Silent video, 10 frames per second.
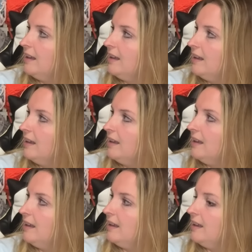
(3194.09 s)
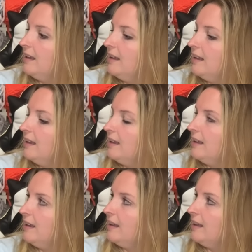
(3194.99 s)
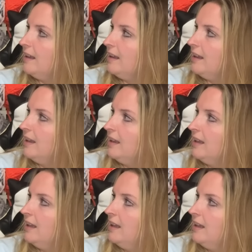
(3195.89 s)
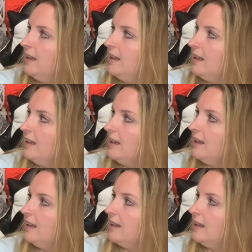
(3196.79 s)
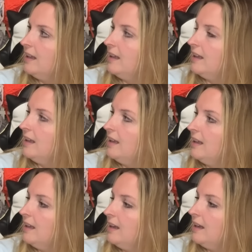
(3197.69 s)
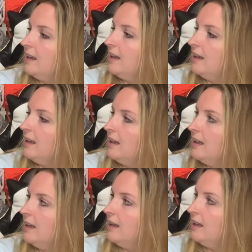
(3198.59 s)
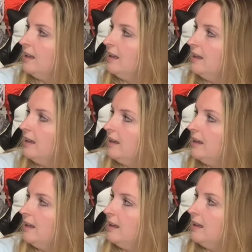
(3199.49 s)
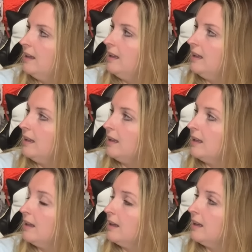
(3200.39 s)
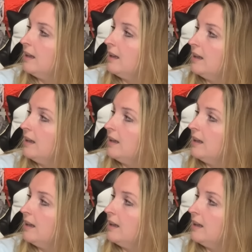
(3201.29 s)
(silent)